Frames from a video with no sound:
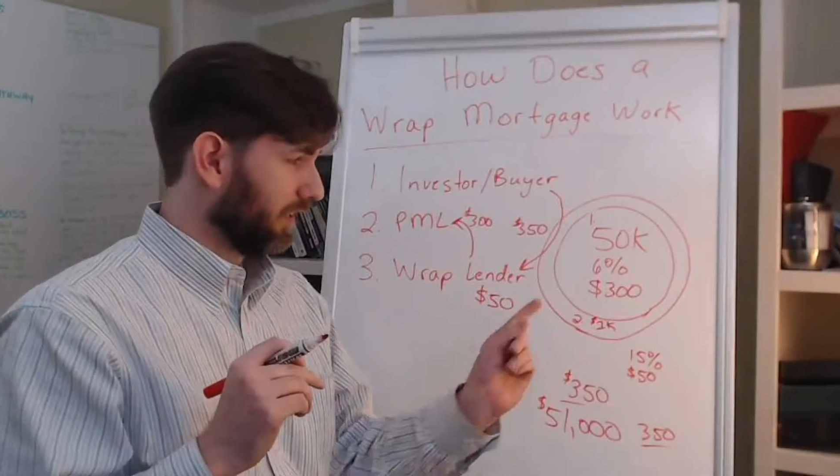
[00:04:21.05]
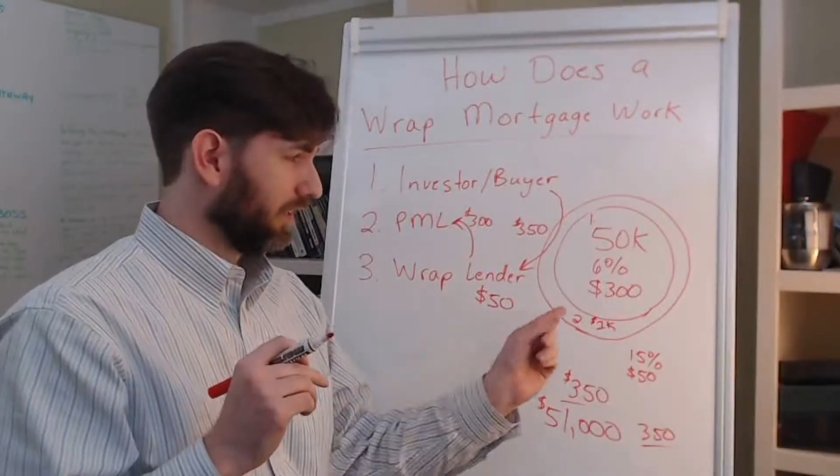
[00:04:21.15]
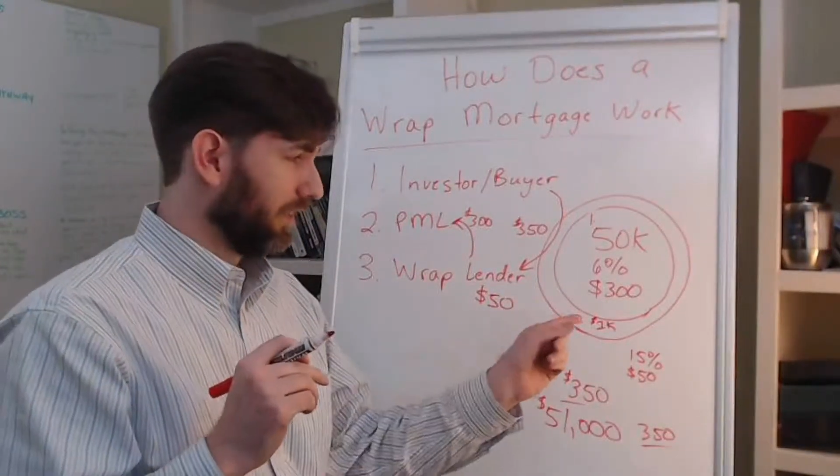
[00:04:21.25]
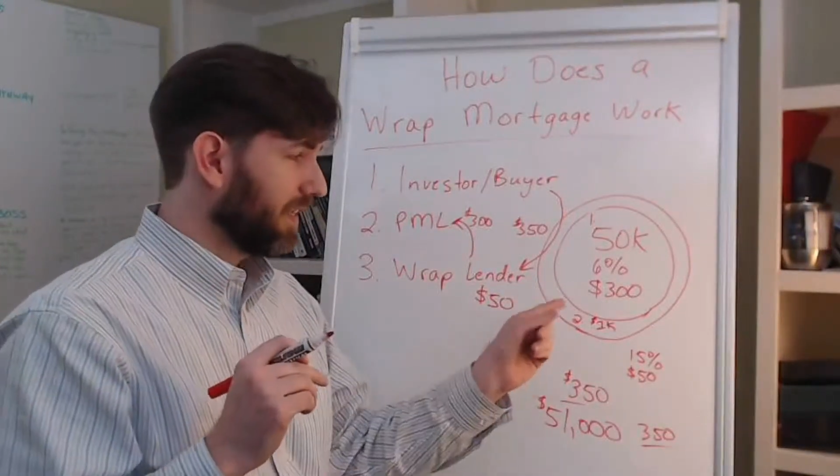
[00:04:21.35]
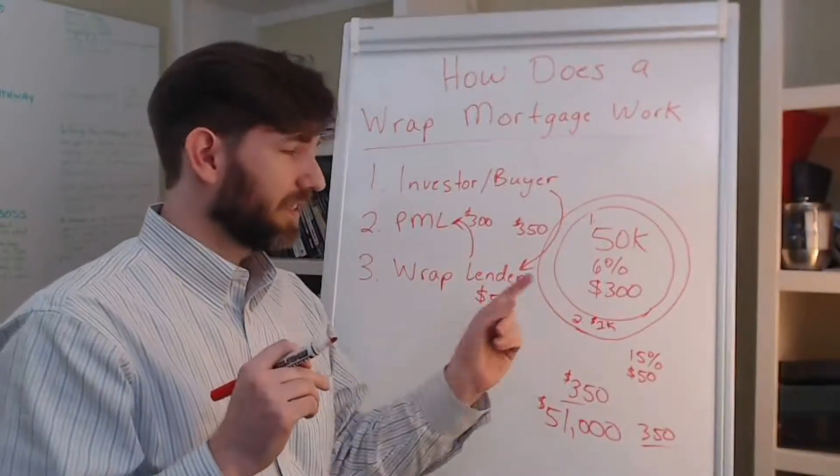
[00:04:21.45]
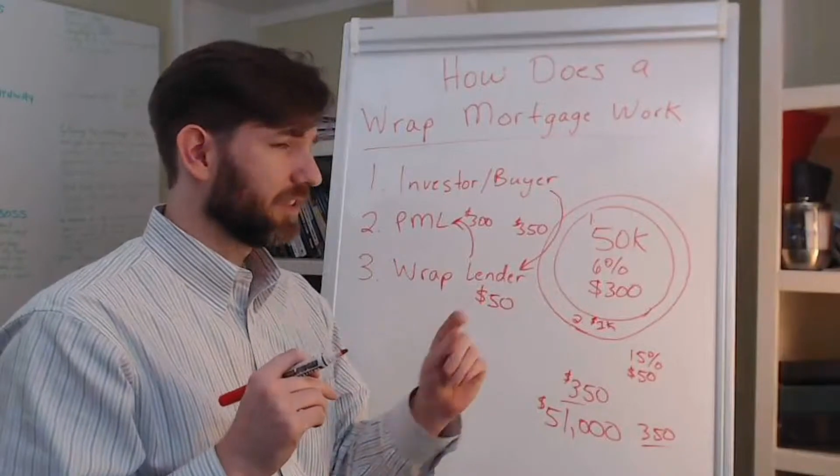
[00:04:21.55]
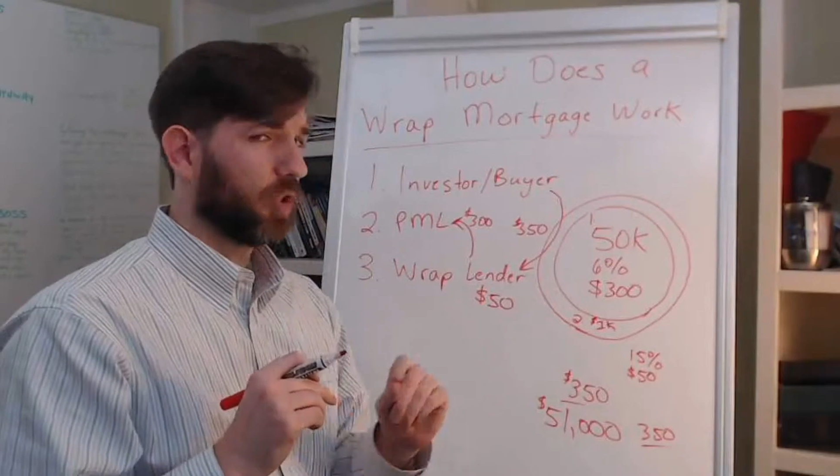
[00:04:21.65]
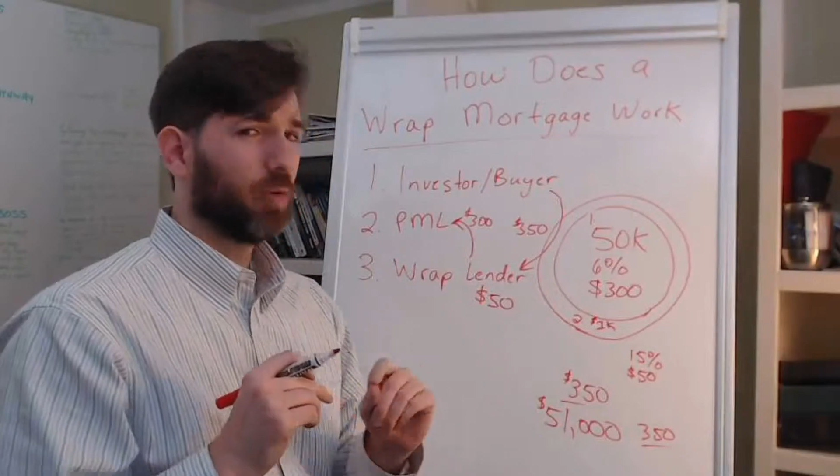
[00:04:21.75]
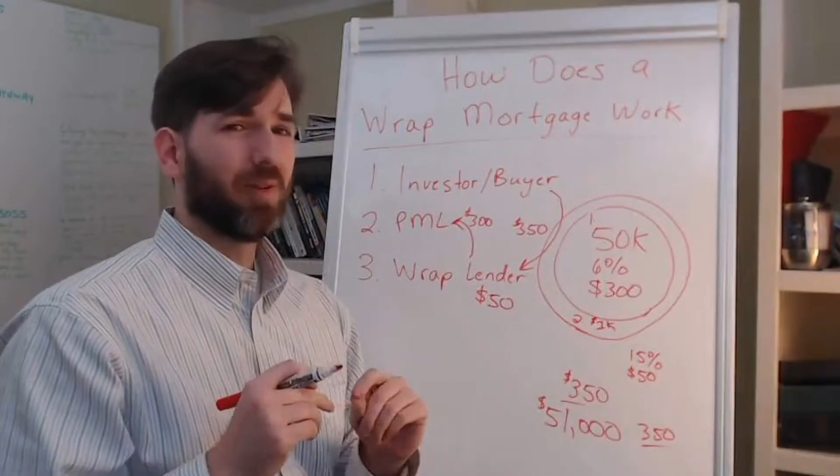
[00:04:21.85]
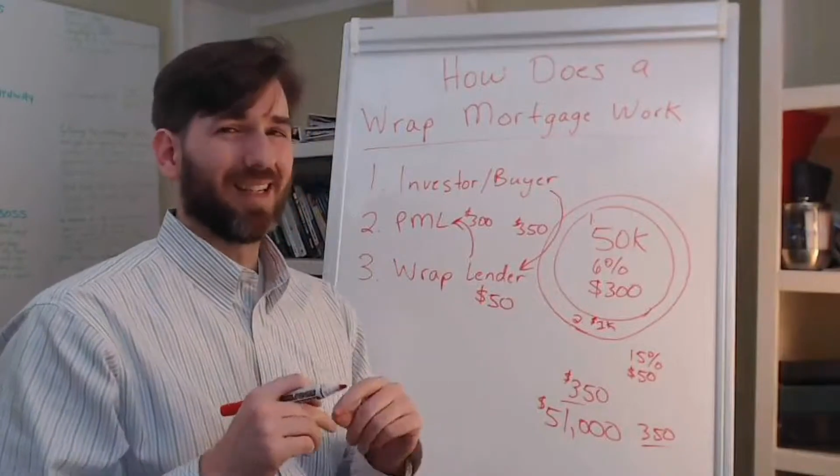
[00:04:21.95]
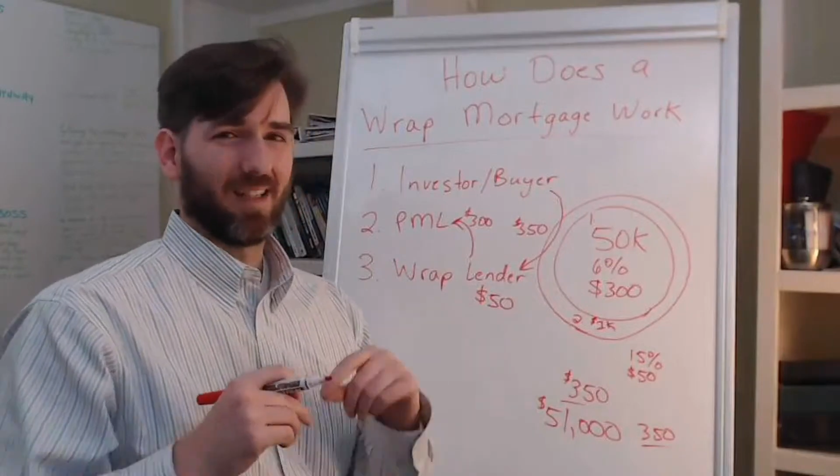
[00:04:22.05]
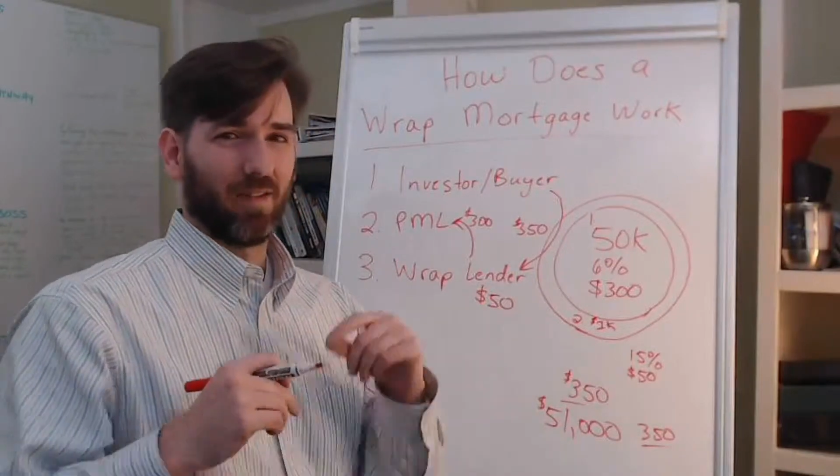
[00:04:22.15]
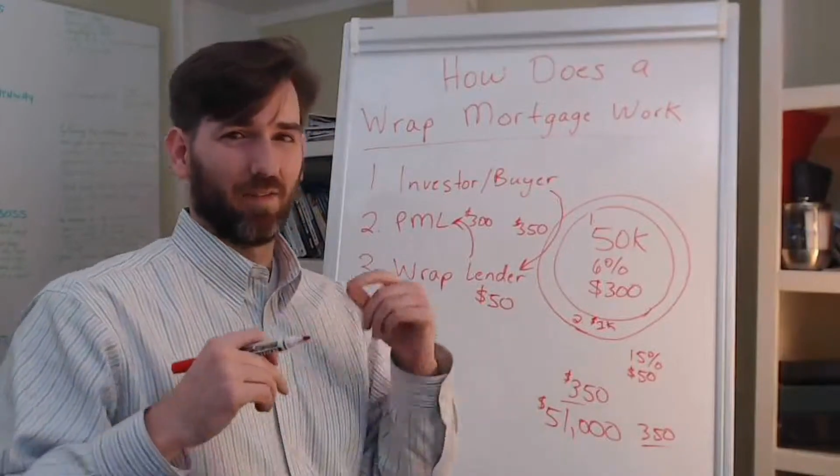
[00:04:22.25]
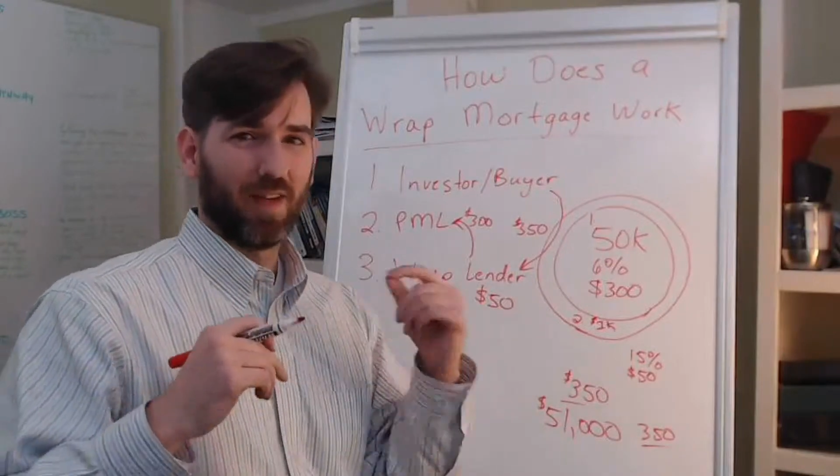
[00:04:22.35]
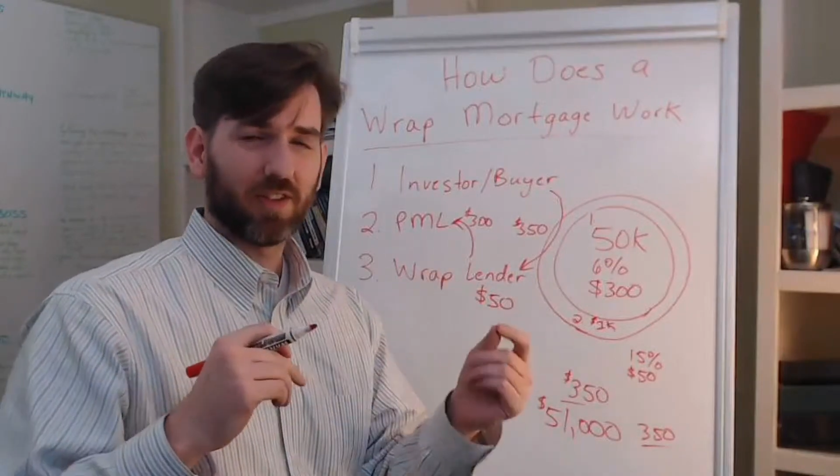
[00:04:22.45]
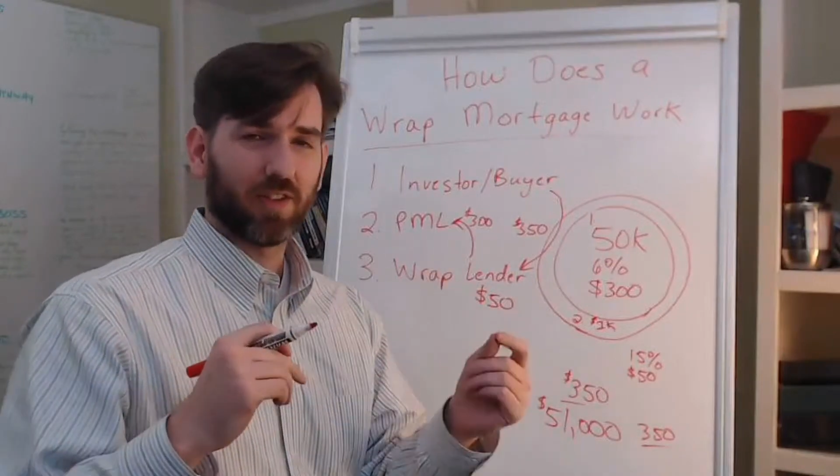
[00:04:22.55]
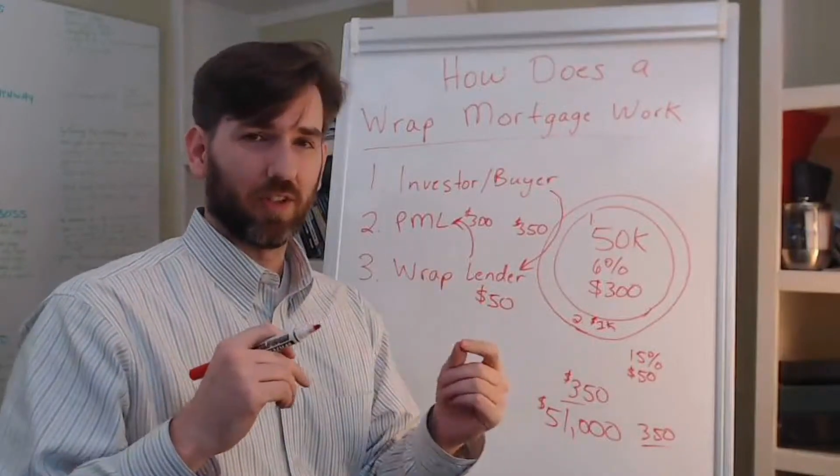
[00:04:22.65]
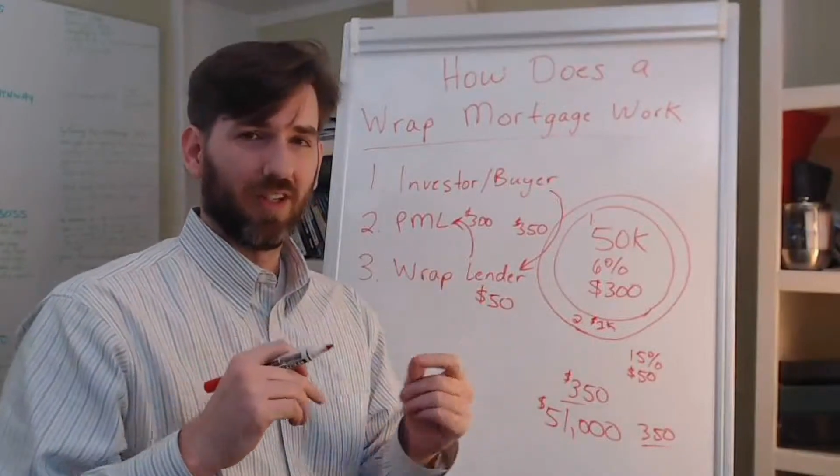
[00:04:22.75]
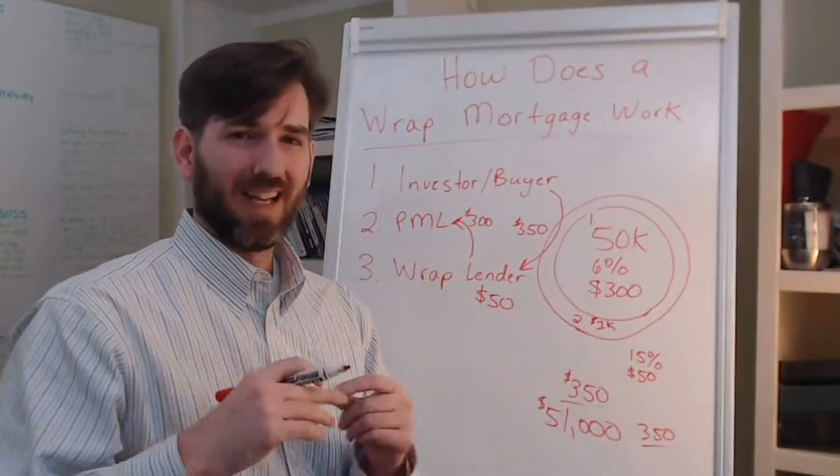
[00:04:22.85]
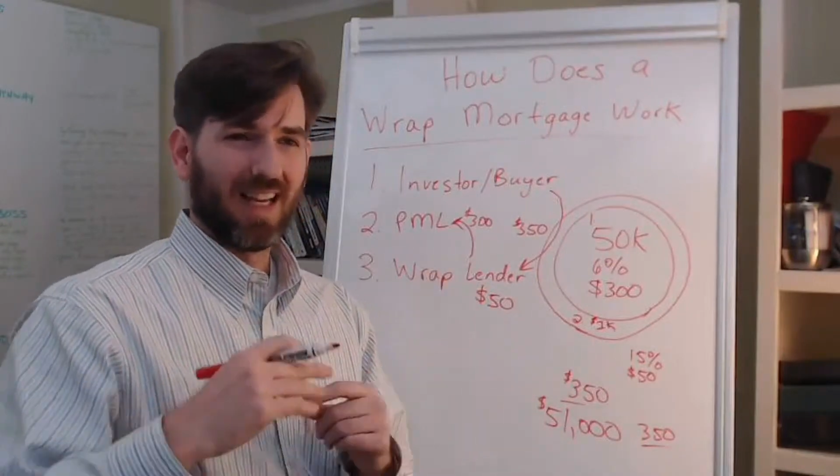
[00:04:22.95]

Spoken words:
This, you're being an investor